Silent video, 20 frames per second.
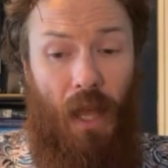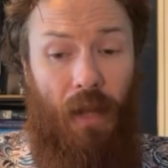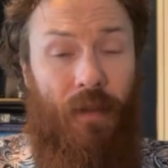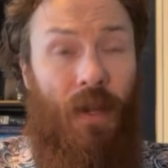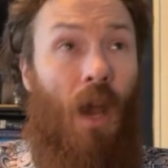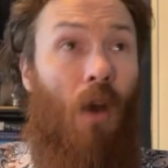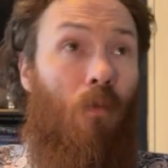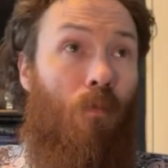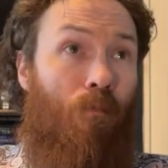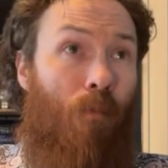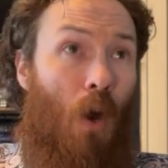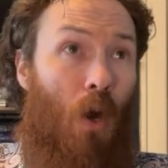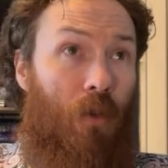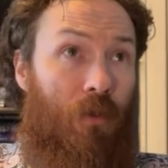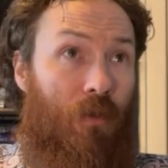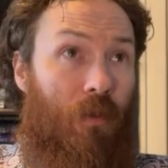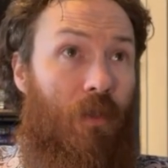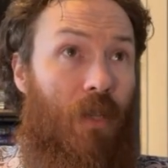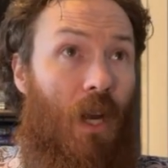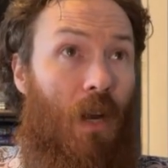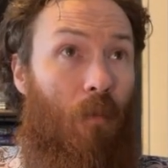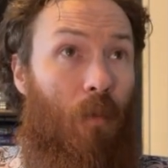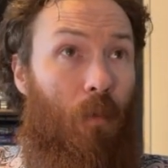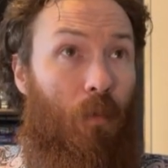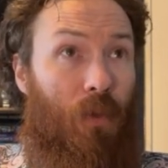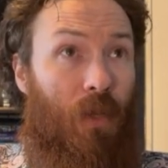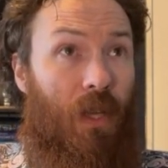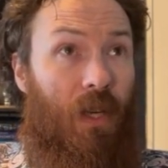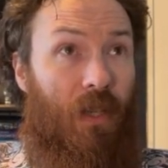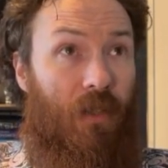Now, most
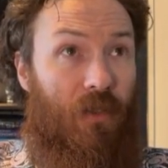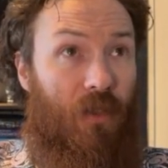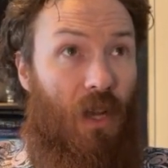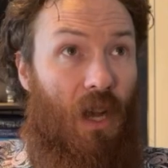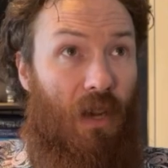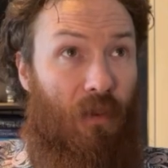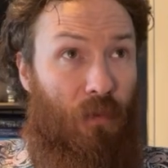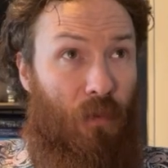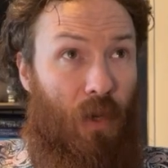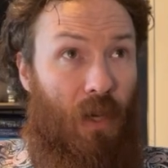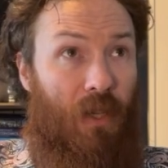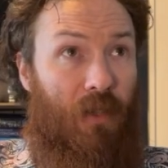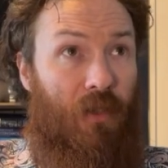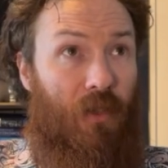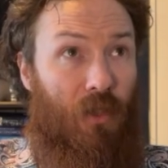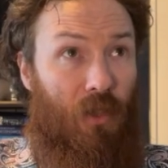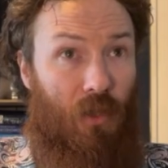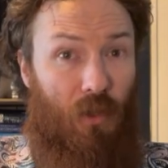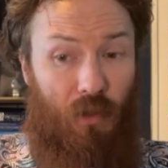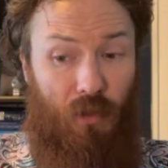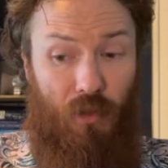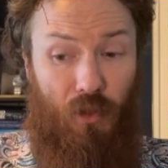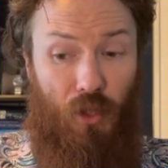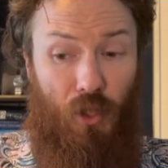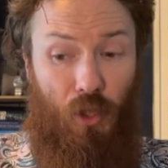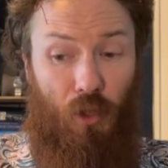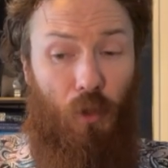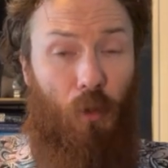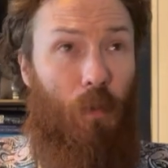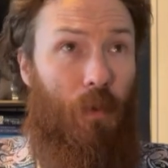retirement planning softwares use
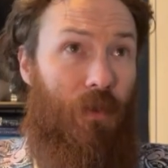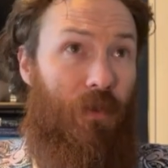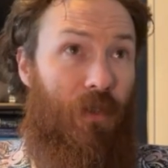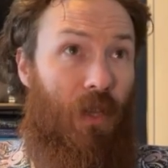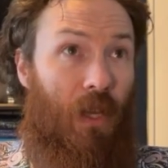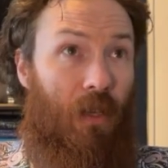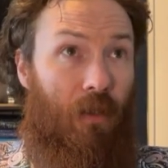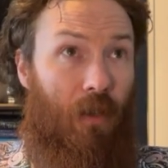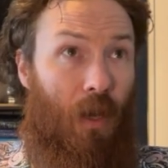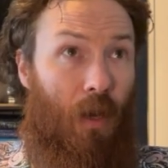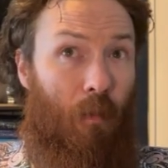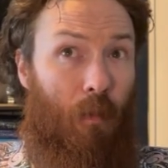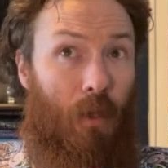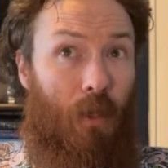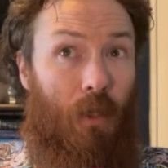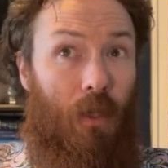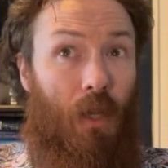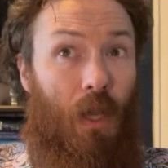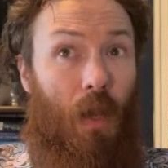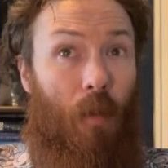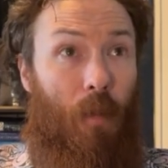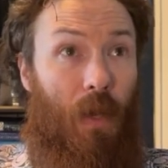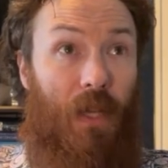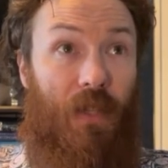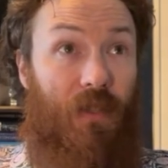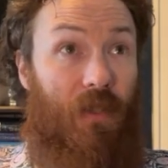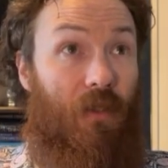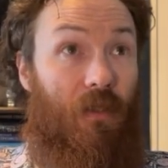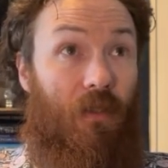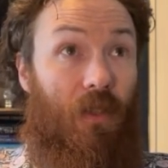2% number.
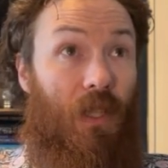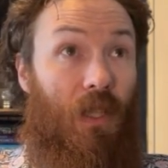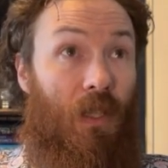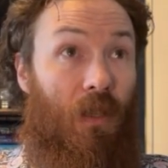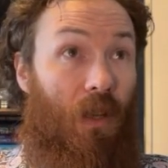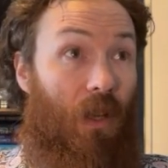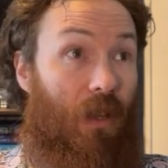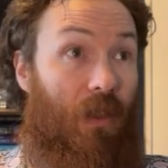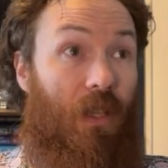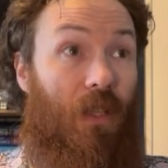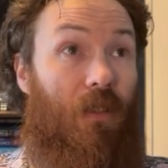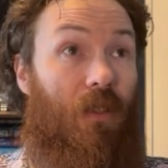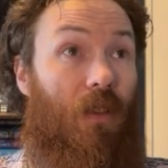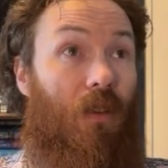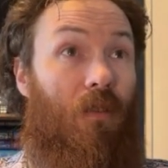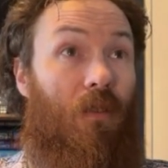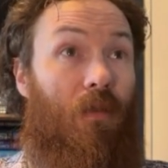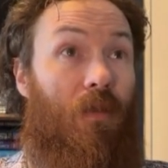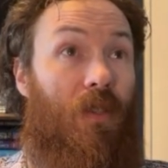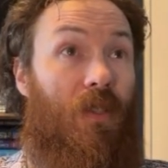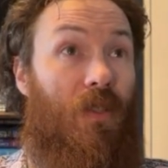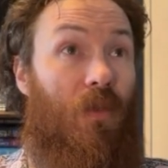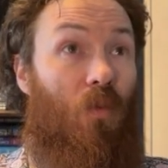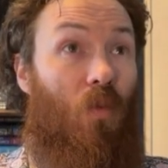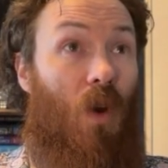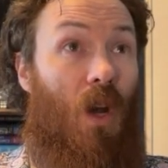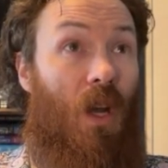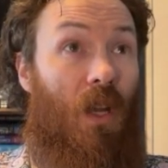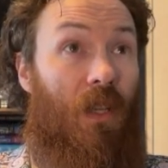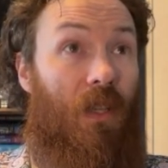Basically, I think the only
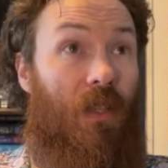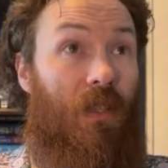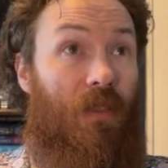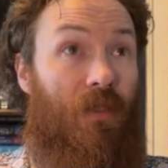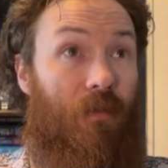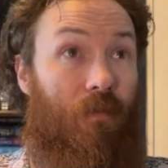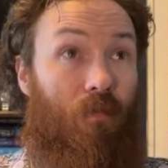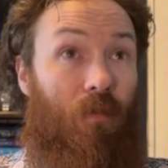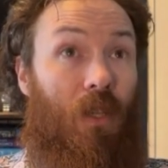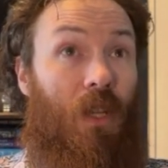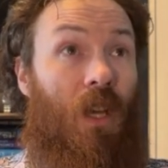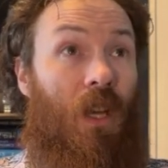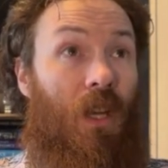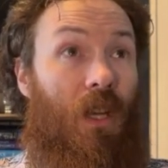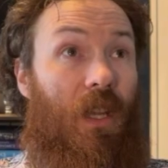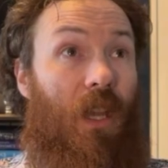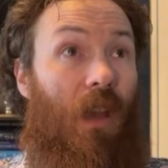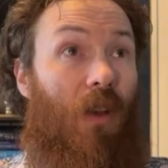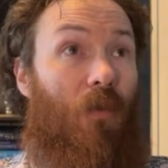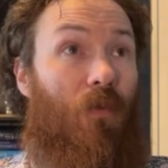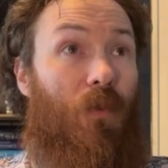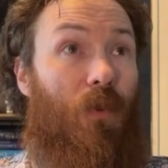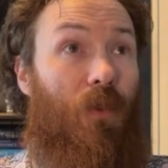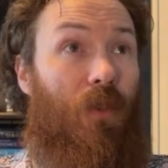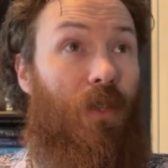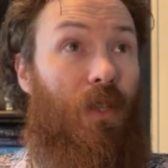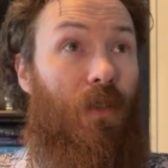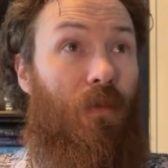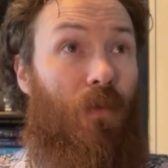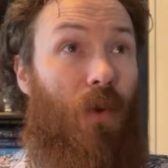reason why is you got to account for
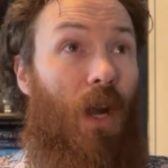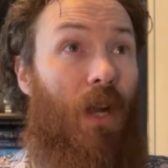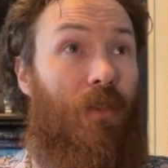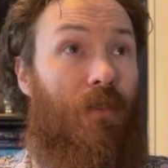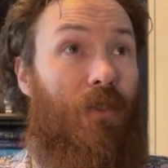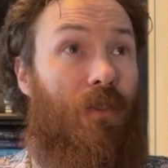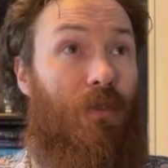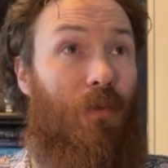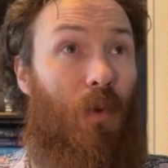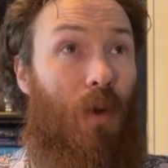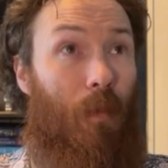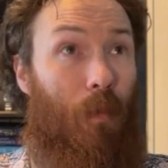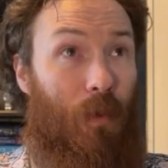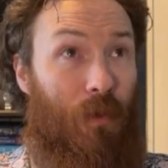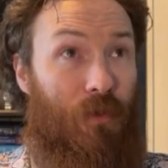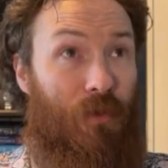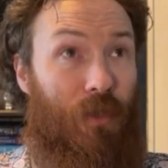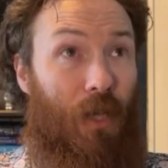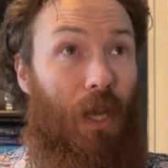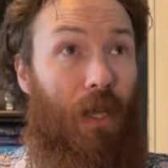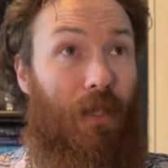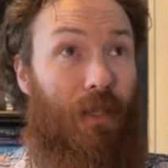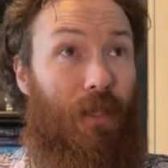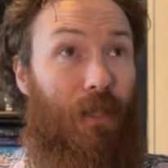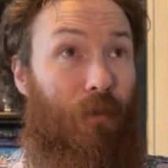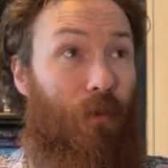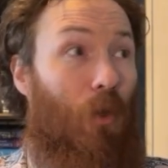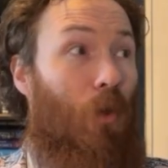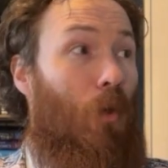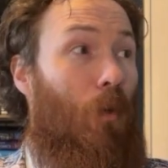the advisor's 1%.
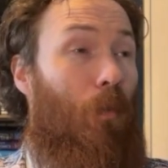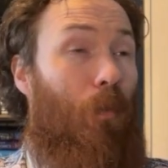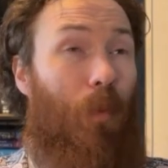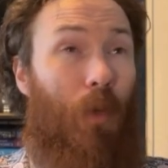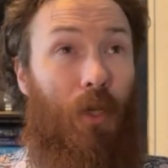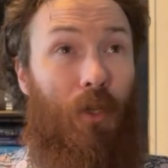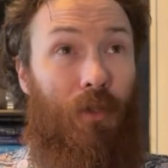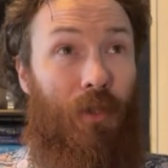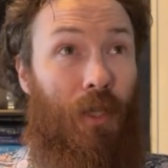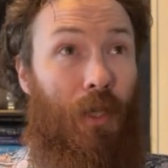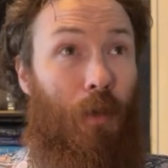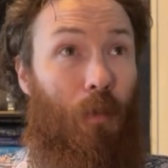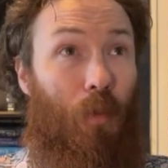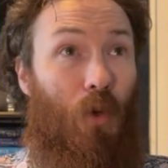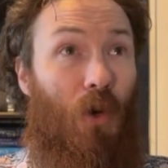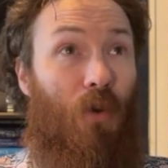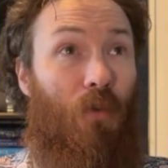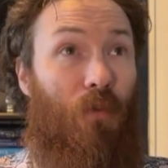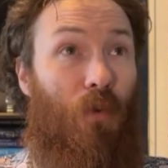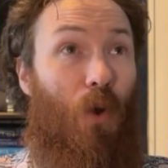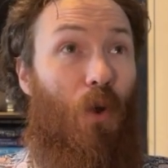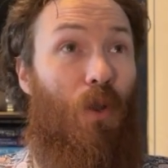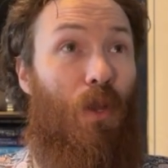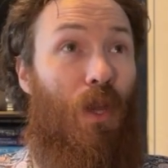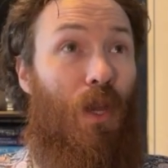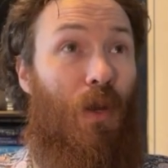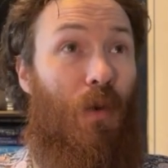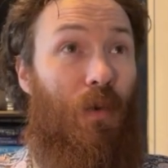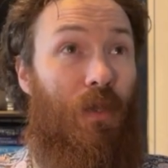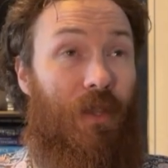If you were building a
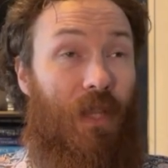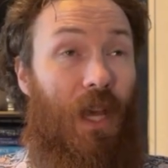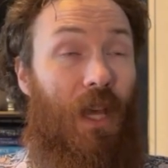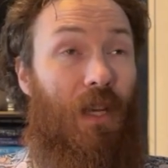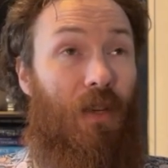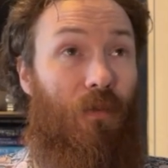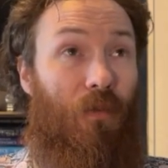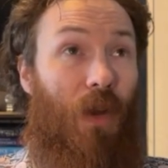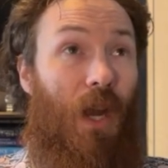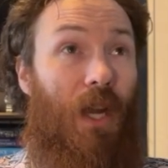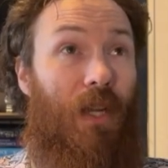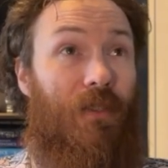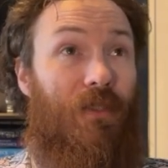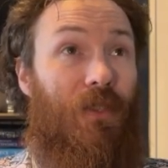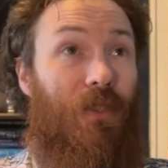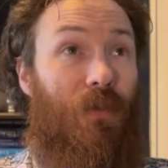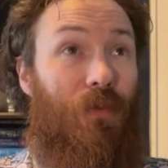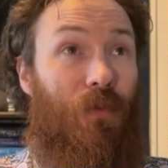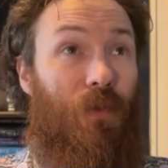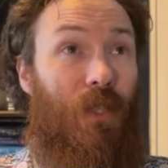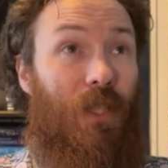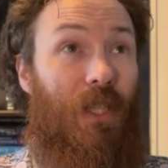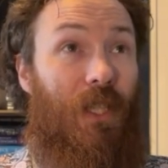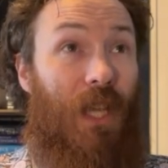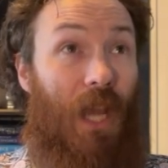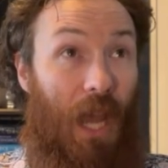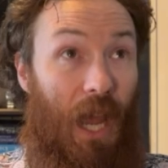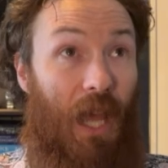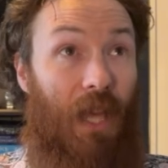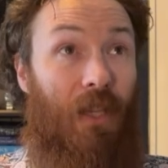portfolio with that advisor
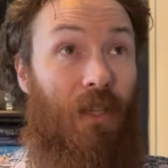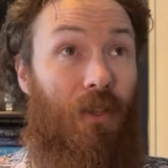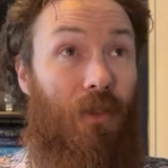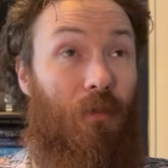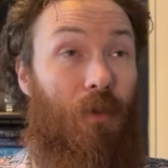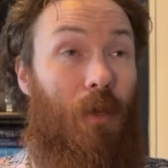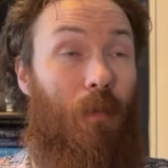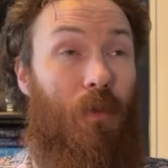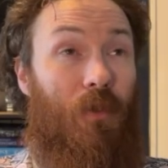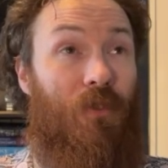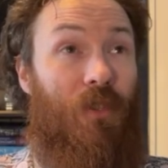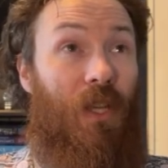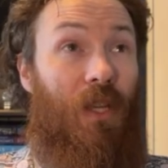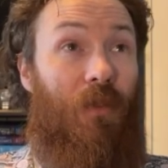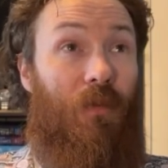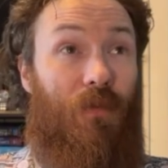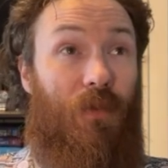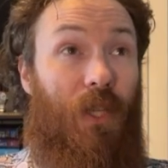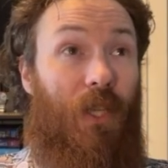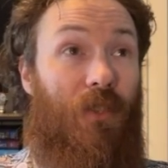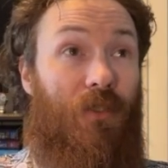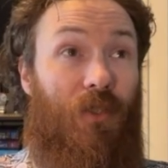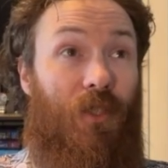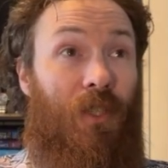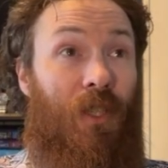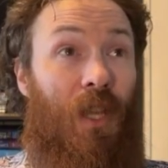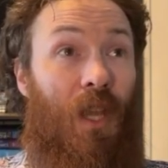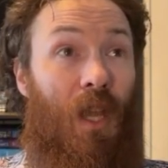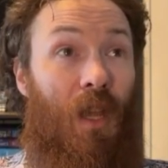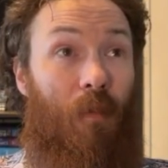fee and a 3%
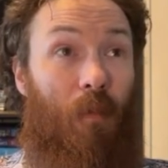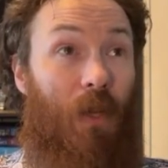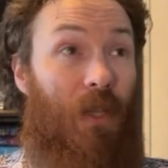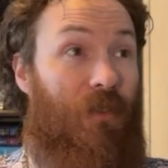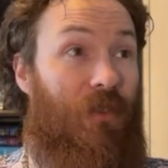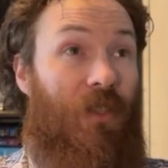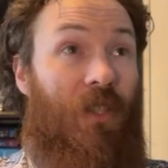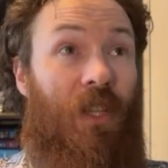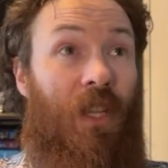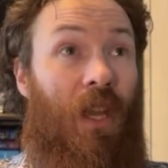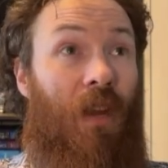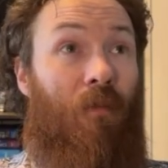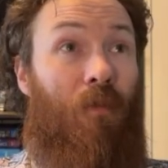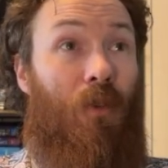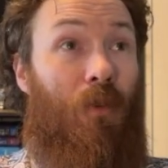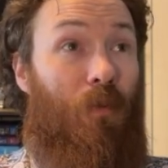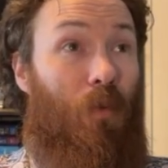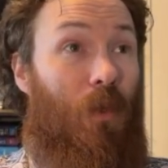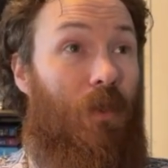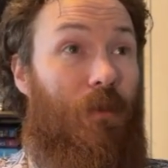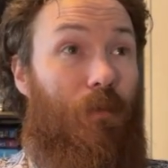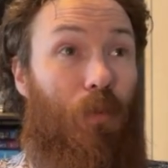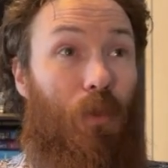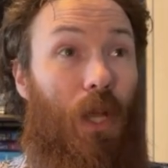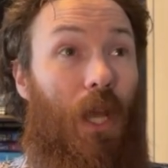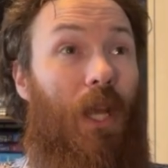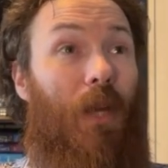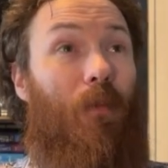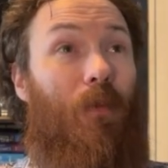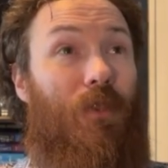inflation, basically everyone's
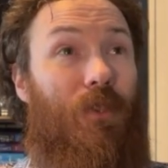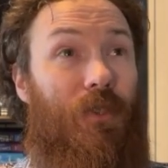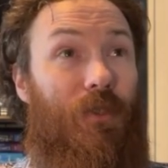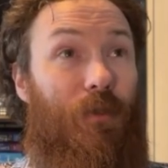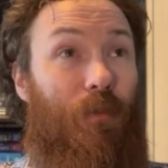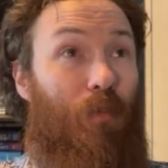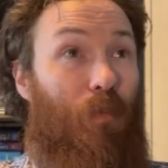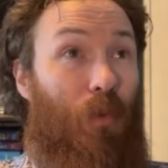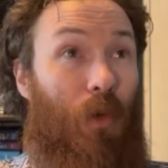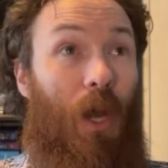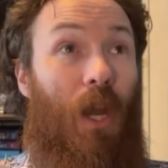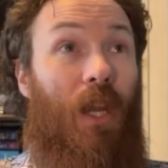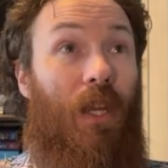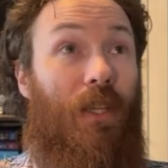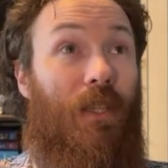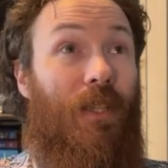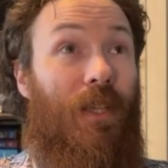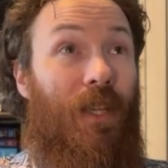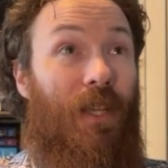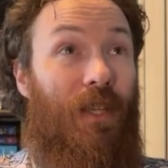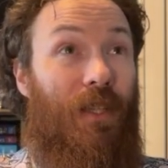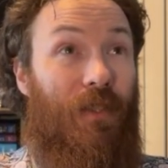plan would just break.